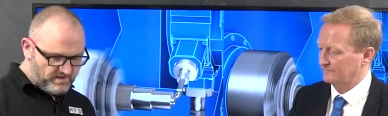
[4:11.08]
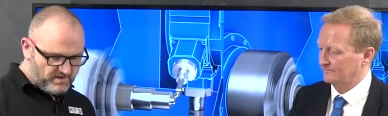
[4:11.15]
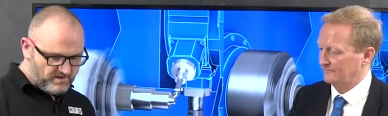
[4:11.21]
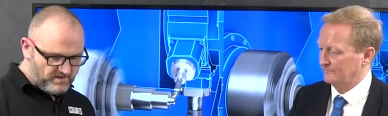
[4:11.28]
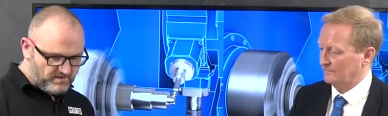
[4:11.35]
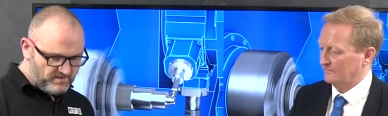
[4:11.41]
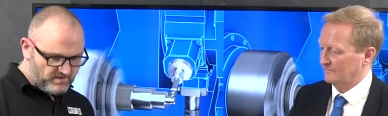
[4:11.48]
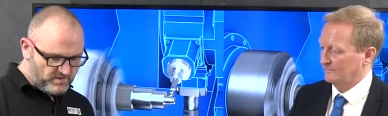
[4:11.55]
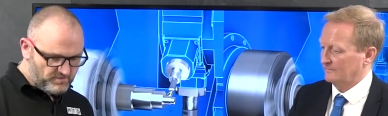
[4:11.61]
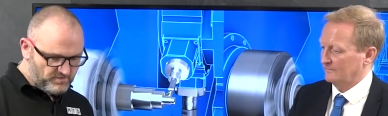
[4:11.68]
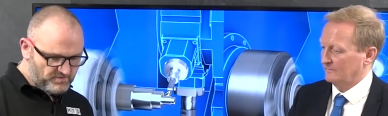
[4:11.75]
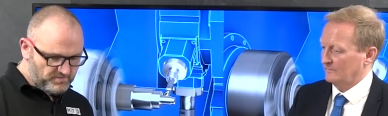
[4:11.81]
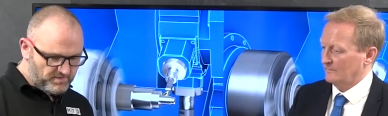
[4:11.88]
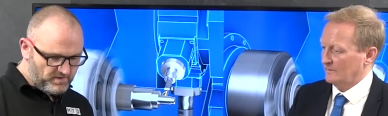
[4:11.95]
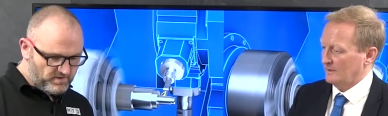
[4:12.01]
Speaker 1: uh, I'm going
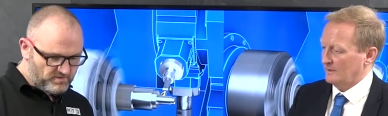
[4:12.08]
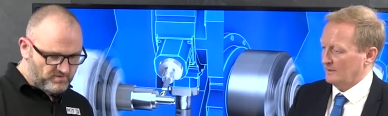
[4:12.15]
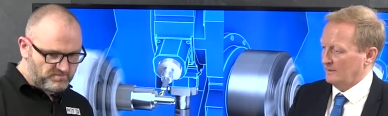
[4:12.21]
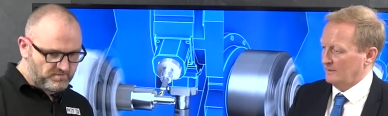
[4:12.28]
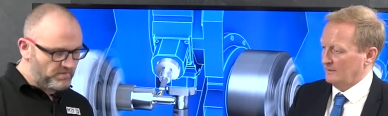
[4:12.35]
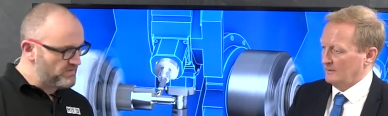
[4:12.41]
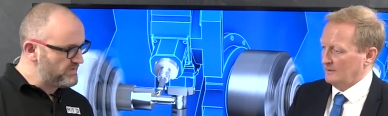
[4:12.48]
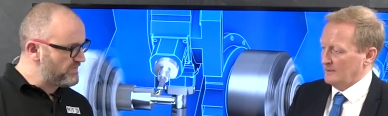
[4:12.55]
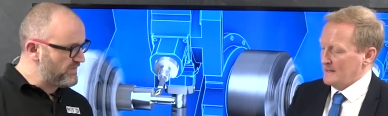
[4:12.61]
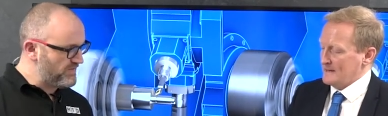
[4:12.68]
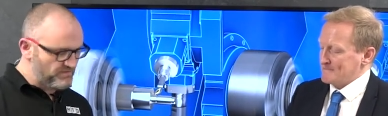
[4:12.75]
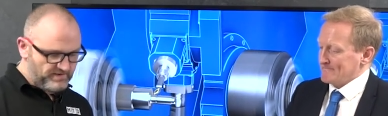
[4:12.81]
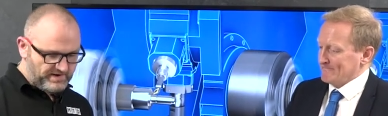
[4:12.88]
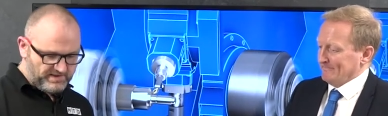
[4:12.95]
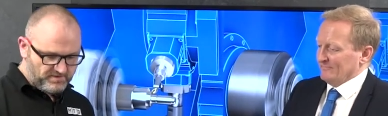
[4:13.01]
to spoil your
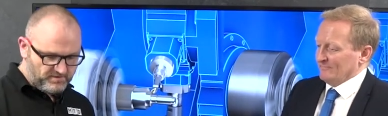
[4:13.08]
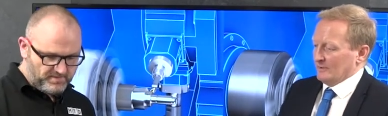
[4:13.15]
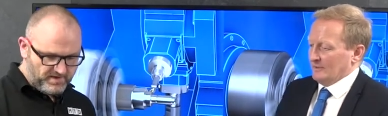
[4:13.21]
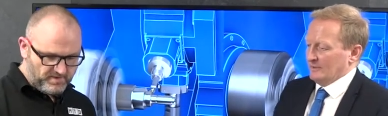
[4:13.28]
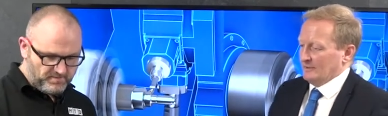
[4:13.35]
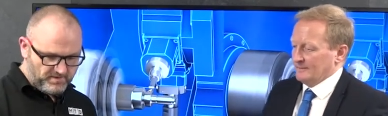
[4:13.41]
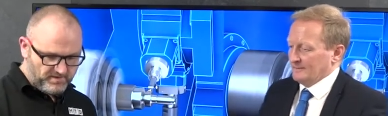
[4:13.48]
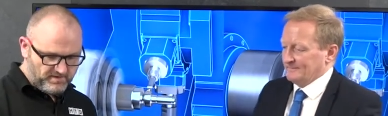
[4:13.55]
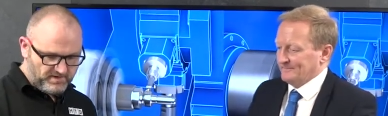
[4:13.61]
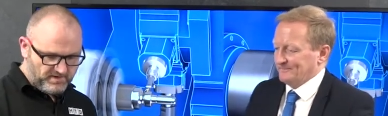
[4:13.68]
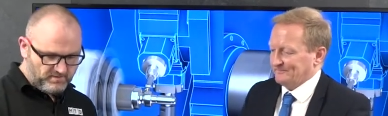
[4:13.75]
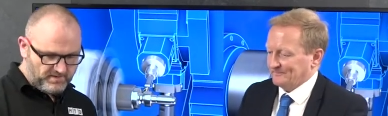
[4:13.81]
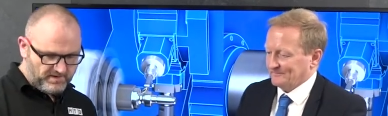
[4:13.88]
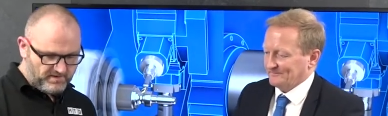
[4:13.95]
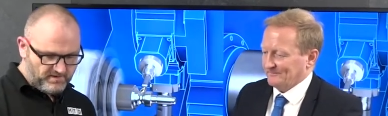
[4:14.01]
thunder a little bit, but
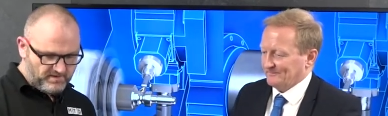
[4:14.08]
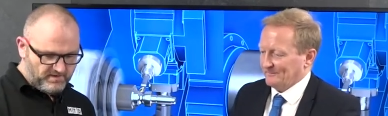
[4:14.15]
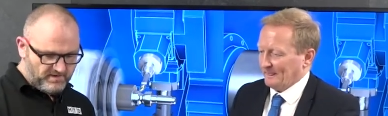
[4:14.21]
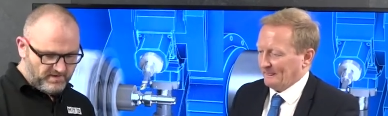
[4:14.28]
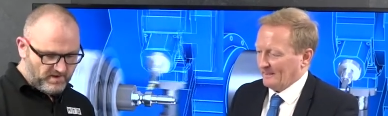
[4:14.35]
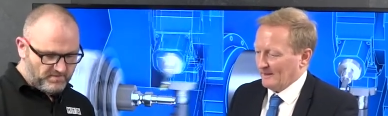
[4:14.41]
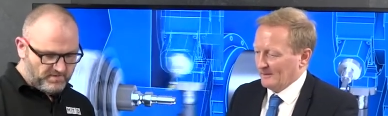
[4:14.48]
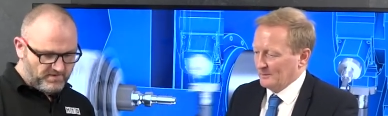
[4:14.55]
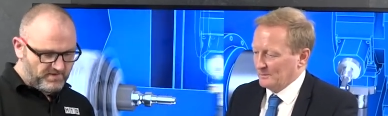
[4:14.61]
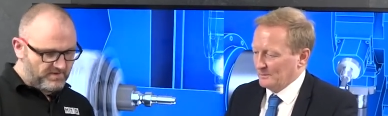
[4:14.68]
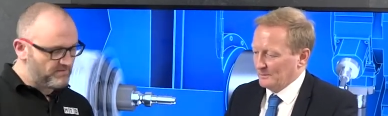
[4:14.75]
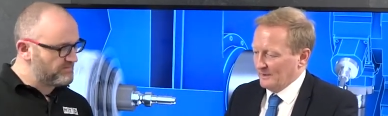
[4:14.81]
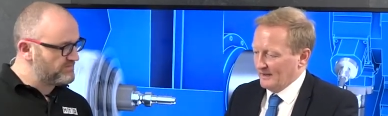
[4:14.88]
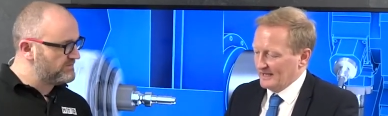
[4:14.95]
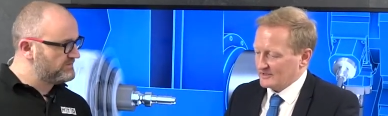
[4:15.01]
how about, how about
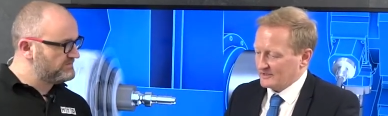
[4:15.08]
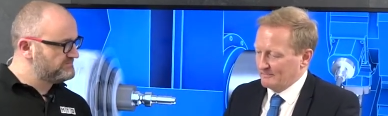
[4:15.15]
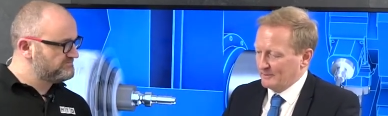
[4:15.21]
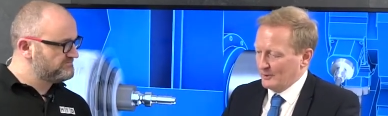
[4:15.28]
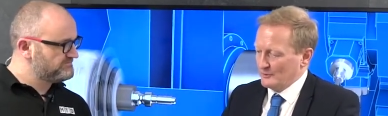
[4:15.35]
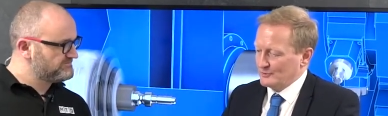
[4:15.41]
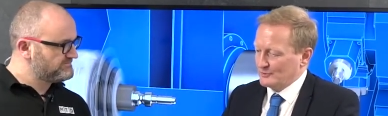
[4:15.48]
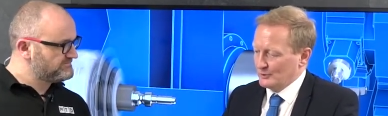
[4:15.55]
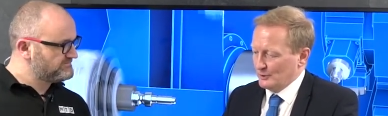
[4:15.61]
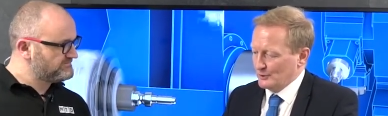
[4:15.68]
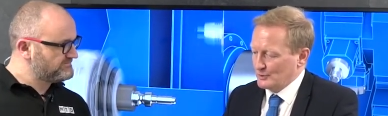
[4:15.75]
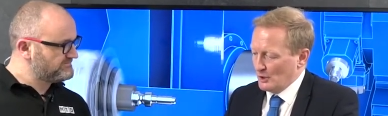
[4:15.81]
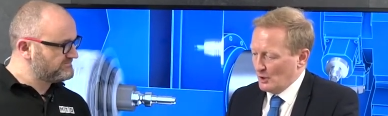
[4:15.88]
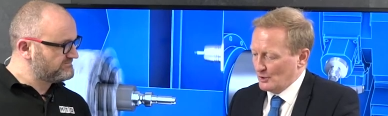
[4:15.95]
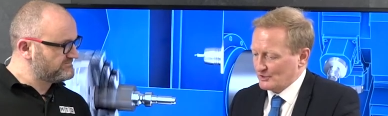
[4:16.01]
those? Well,
Speaker 2: that's the Pronto
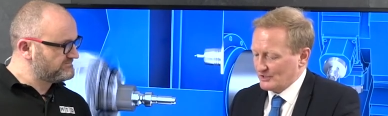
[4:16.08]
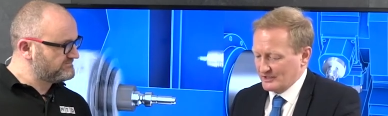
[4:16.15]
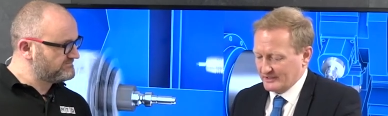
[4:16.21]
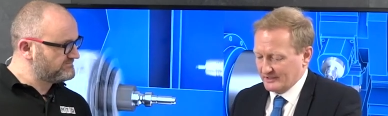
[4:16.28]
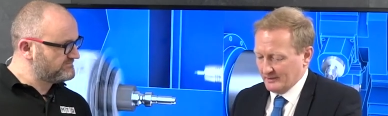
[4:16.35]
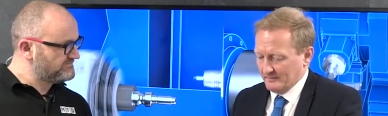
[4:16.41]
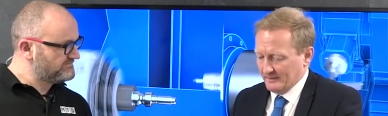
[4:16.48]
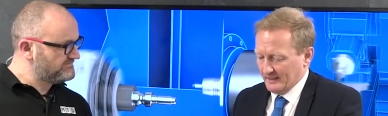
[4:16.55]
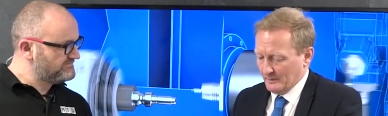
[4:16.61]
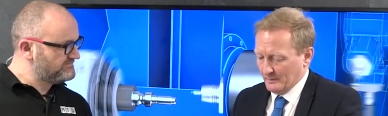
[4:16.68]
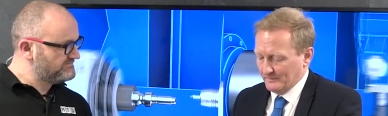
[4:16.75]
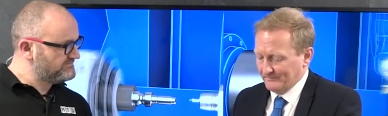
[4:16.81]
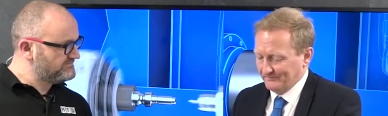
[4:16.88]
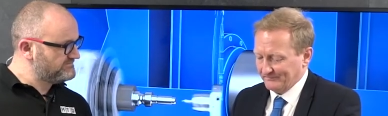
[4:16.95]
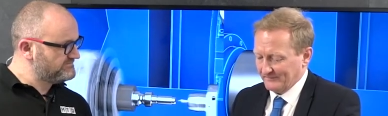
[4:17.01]
jaw system.
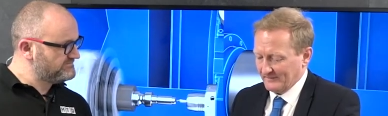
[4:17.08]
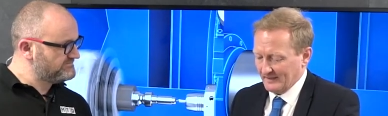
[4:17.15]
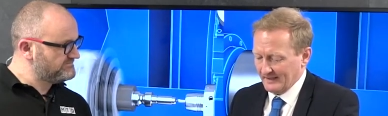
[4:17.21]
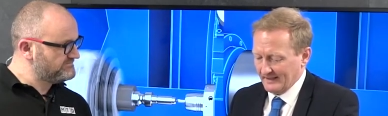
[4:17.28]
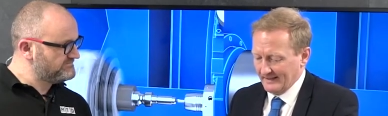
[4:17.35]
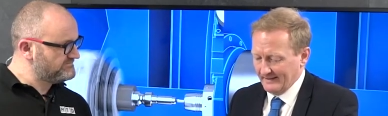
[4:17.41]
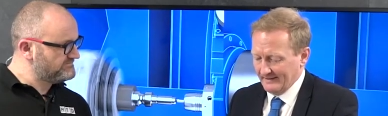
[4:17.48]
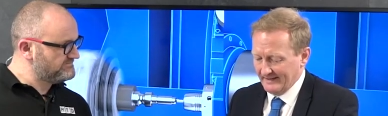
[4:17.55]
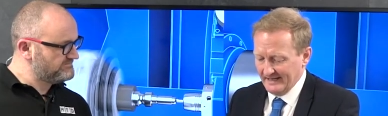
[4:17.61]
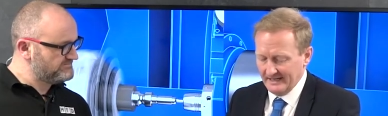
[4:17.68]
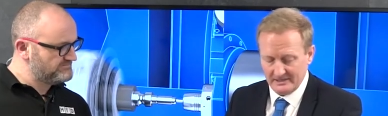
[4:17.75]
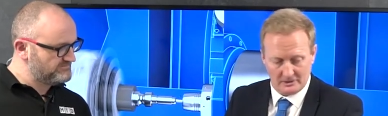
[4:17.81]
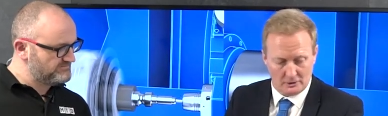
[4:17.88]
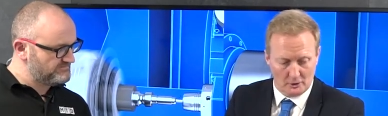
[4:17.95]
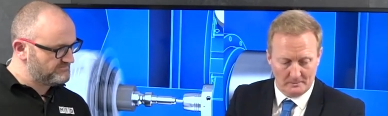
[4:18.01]
Now,
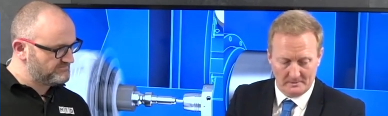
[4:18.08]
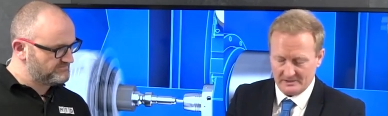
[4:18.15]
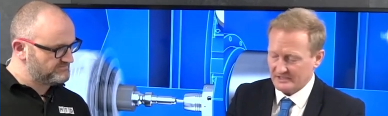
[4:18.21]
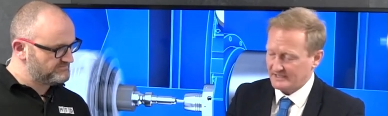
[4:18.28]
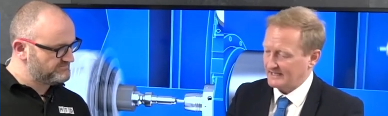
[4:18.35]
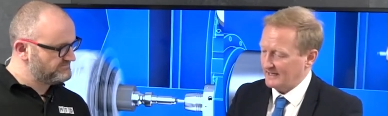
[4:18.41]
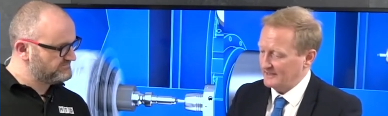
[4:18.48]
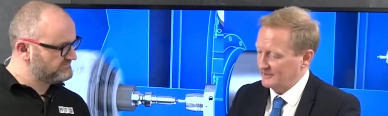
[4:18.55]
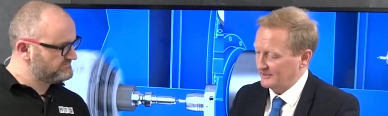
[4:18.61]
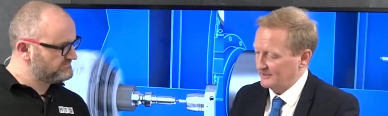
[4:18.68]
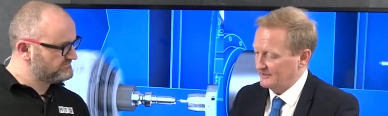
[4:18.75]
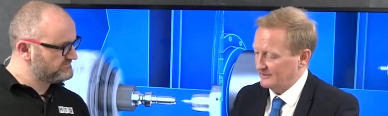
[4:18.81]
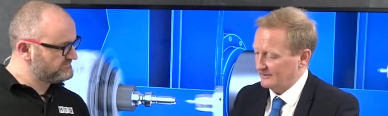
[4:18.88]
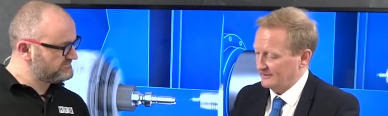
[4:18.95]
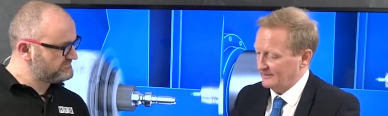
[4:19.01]
these come as
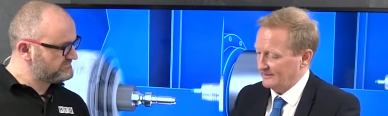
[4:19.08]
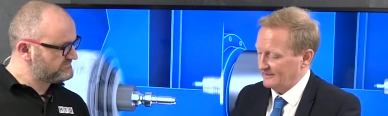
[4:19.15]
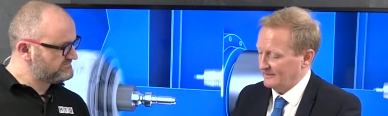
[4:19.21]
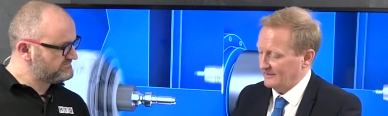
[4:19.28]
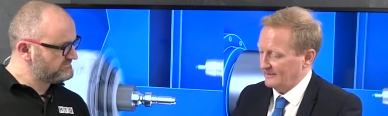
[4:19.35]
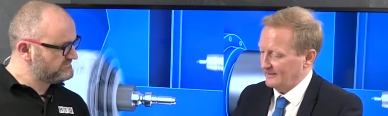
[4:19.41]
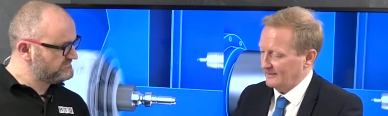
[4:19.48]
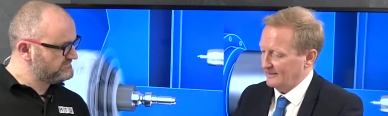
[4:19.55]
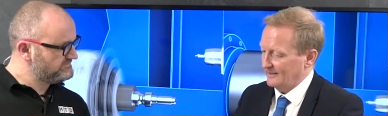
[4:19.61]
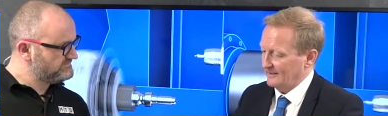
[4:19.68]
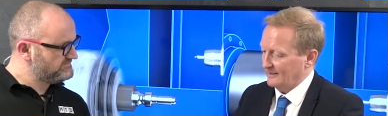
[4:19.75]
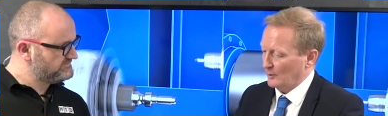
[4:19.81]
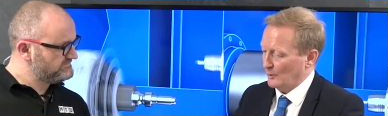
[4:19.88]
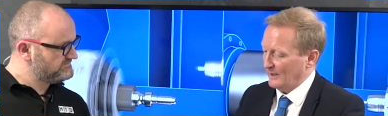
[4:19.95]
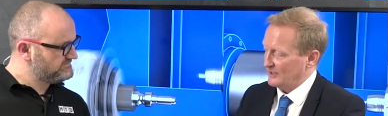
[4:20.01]
standard
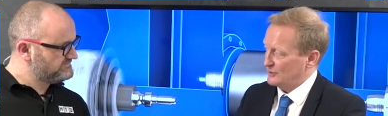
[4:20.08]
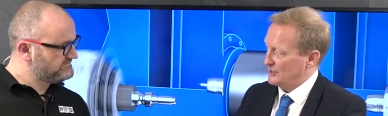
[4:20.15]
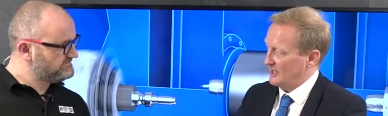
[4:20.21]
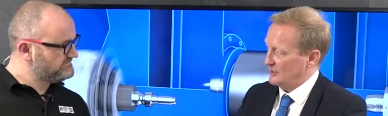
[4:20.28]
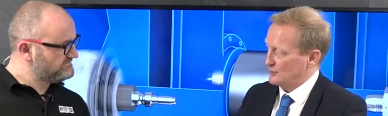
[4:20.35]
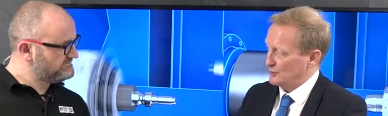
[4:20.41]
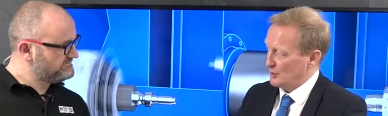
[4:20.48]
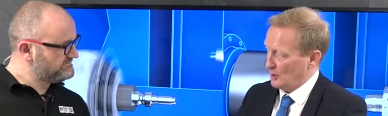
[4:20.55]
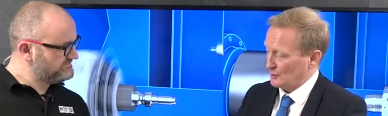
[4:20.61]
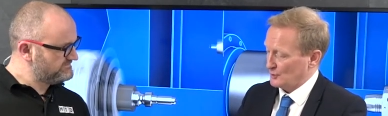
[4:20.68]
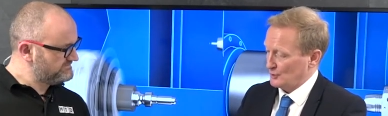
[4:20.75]
quick change jaw